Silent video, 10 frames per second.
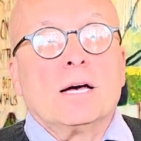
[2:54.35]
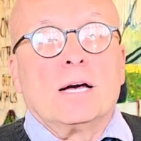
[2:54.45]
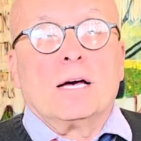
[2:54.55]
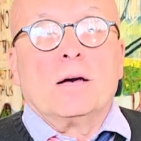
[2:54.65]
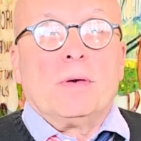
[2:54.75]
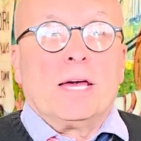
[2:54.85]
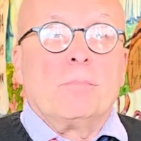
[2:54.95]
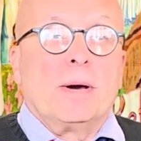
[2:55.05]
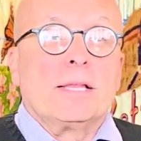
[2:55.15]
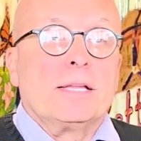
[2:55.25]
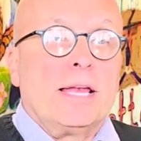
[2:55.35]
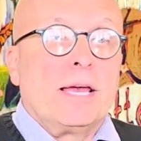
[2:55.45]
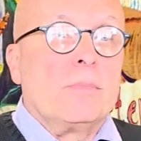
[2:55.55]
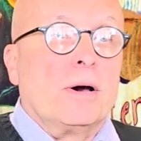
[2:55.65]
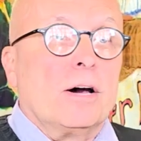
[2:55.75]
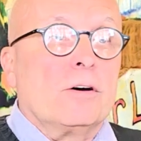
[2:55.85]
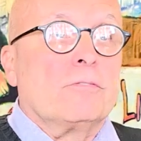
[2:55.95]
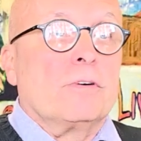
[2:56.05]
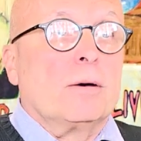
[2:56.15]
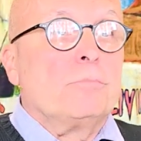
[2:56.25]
uh, a man by the name of uh,